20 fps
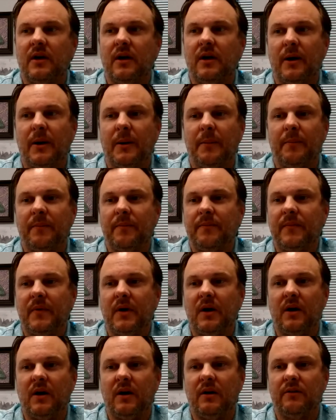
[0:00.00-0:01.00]

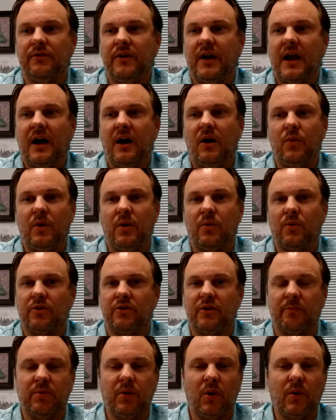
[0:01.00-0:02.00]
of how we
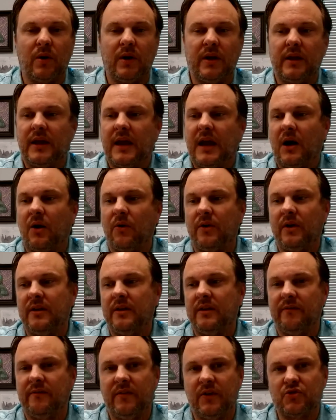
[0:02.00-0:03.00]
were deploying
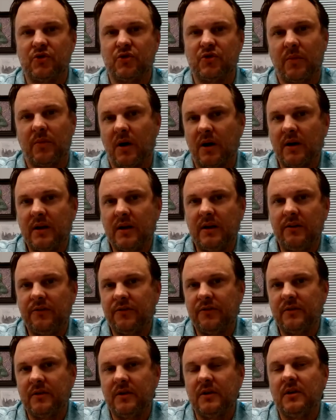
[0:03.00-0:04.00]
out individual
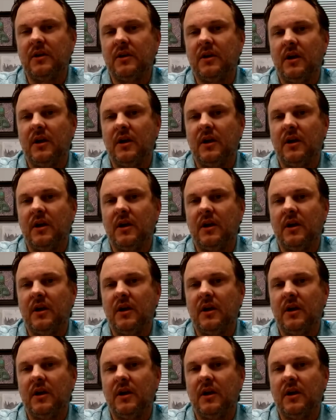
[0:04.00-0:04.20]
markets,